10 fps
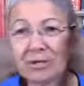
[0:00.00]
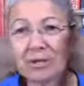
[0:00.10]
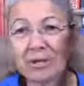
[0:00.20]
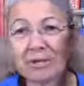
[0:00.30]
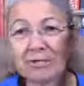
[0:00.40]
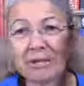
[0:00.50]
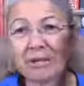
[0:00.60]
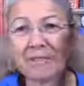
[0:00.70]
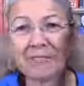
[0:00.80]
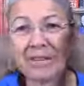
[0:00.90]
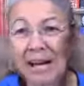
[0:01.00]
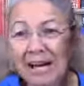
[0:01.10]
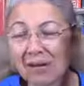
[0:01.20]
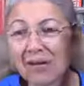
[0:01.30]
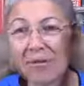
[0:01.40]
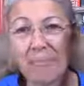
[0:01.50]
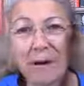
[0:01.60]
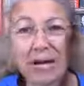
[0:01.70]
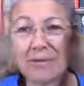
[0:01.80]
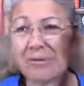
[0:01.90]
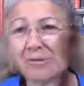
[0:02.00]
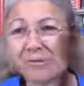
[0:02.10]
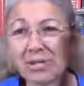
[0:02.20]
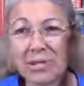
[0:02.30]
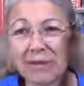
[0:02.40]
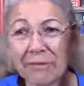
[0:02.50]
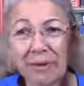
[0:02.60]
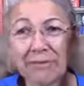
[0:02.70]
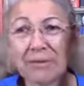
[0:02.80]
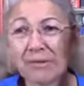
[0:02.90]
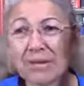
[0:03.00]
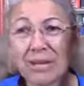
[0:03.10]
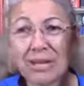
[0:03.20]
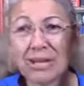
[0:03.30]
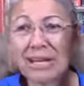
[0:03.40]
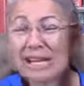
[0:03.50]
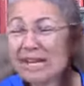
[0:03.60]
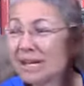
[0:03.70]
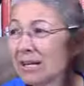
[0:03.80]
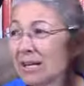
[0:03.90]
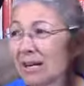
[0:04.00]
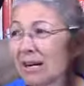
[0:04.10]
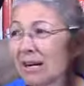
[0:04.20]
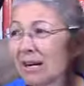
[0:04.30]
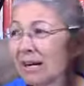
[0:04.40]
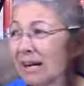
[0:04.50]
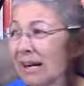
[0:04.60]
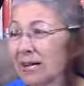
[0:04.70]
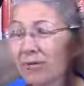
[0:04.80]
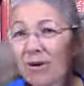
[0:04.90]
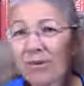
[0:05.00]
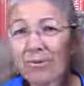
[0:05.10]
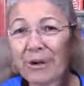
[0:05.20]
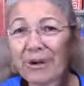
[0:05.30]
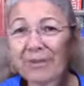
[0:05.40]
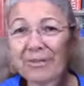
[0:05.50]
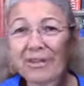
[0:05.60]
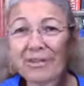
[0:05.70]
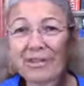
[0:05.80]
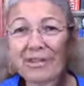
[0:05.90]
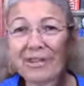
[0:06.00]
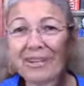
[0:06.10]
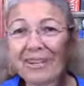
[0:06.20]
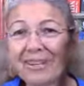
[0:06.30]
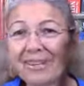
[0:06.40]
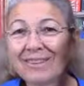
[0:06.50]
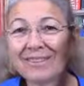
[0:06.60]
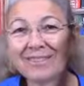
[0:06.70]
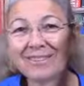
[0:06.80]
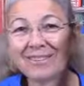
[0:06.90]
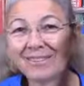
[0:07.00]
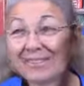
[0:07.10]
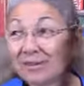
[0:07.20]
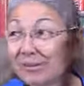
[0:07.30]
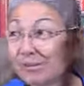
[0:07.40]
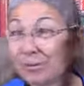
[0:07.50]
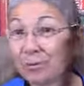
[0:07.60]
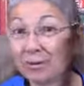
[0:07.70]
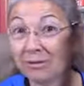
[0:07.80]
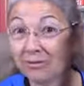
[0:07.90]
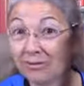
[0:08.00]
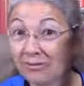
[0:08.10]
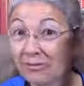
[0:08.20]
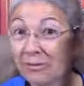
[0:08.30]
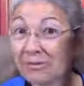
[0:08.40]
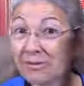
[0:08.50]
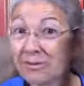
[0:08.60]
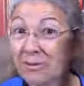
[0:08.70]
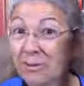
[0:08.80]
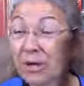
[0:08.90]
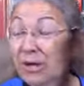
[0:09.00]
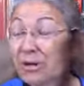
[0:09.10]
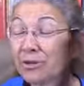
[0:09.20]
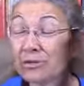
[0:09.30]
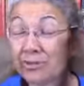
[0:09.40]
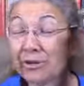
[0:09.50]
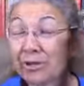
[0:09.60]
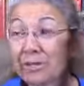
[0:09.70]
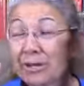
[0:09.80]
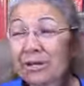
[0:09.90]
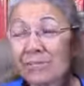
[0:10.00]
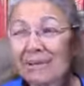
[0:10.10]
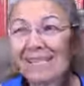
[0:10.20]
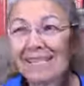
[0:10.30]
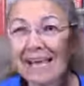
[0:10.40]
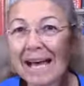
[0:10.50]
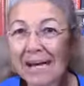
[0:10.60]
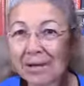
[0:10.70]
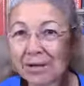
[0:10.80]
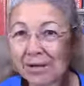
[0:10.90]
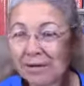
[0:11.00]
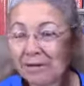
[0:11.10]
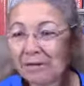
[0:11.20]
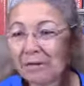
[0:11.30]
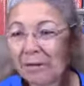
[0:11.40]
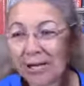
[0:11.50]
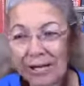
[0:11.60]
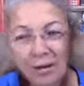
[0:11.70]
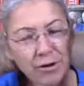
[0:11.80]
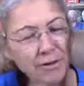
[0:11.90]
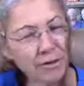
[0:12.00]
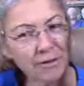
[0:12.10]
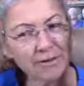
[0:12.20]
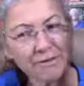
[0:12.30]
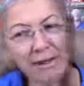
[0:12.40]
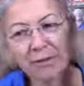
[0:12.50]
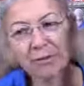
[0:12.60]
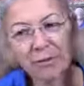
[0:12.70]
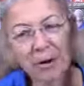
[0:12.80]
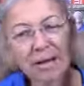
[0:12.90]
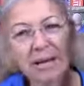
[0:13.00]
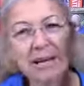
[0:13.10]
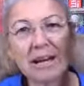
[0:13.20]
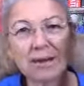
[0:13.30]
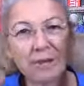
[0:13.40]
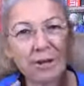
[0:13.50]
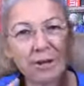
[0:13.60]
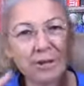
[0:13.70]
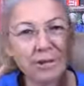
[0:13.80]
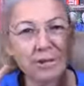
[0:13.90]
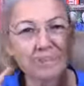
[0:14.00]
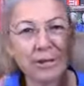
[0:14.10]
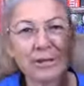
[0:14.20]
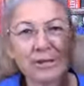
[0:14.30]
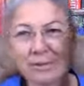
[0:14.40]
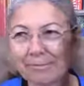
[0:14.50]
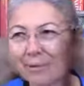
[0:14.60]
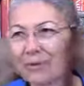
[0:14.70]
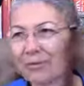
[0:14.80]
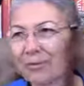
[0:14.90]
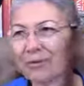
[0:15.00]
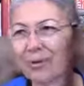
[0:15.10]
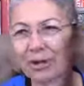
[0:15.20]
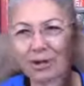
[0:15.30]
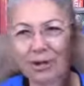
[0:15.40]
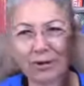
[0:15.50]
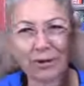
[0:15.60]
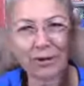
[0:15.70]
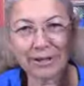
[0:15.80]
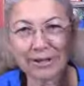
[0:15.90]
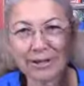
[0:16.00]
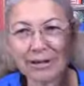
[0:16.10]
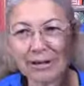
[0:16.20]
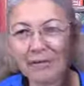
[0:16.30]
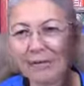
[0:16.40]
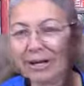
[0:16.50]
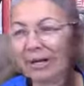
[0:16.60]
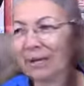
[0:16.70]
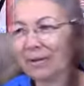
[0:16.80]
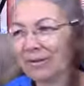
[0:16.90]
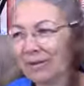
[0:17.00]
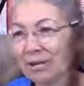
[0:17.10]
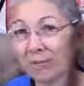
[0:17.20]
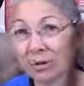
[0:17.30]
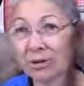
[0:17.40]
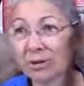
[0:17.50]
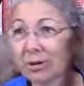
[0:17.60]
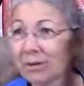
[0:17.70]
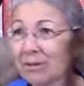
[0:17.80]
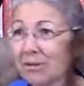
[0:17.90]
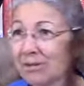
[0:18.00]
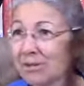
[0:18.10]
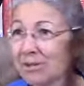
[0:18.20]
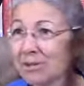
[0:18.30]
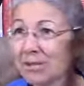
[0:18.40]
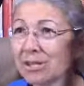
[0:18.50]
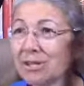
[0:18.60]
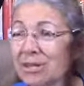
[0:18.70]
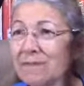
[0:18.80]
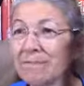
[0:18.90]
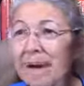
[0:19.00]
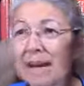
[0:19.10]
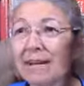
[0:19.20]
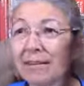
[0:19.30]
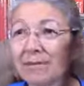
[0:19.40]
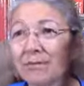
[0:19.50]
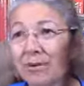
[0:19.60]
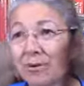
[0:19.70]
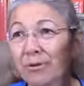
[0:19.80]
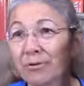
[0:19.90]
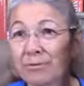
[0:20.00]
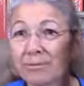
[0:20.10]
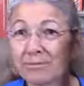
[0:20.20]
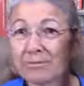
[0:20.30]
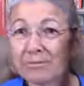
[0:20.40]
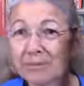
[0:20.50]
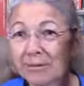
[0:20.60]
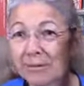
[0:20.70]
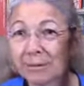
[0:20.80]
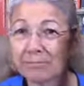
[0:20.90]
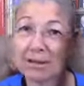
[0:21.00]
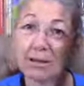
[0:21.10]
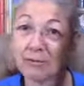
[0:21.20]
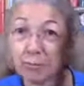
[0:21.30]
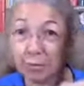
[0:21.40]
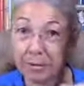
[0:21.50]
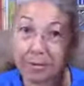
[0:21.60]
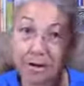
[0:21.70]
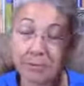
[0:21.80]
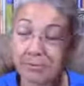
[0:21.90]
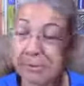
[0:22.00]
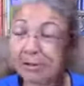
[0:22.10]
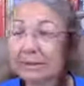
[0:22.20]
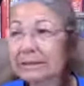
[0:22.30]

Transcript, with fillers: just got all the piles of stuff off of everything. And you walk through the house now, it's just like, oh, this is, this is cool. This is cool. So there is something to be said for getting all your stuff filed away, everything in its place and a place for everything and all that stuff. And we took sixteen bags of clothes. Mm-hmm. I mean, ten of them were my mom's, but